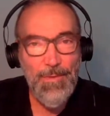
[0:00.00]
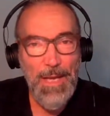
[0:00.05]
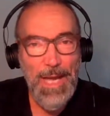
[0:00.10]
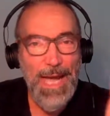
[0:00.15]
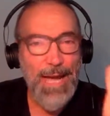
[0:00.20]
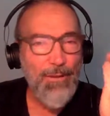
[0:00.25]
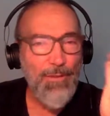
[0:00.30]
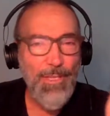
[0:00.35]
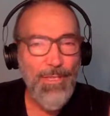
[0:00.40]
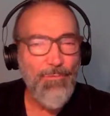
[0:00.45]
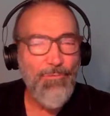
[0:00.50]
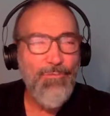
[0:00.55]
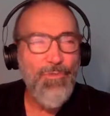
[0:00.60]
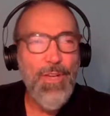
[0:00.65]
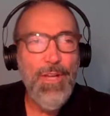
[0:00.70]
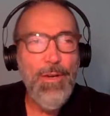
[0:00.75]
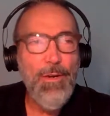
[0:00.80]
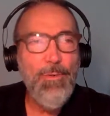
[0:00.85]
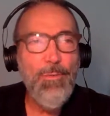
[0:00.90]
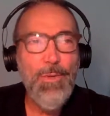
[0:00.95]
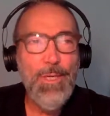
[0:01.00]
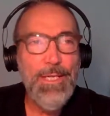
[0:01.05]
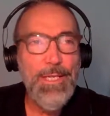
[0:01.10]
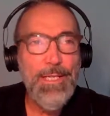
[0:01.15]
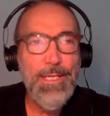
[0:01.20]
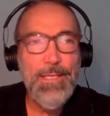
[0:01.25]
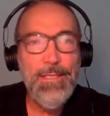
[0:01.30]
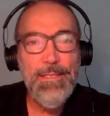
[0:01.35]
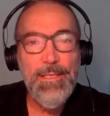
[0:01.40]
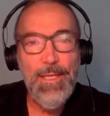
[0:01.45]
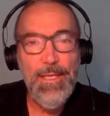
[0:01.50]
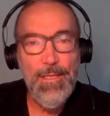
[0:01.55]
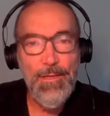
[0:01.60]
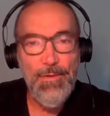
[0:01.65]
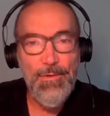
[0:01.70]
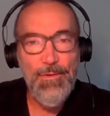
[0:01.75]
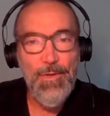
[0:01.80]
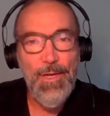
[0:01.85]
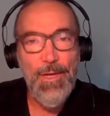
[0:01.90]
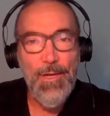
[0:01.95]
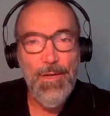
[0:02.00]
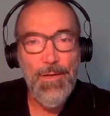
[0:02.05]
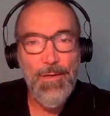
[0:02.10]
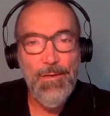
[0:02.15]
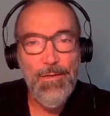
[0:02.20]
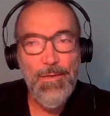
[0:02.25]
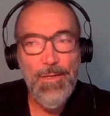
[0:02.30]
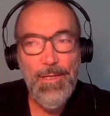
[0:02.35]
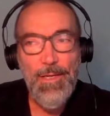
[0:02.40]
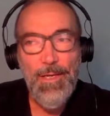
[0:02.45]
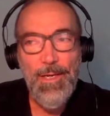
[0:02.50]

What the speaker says: How do you know what it is that you know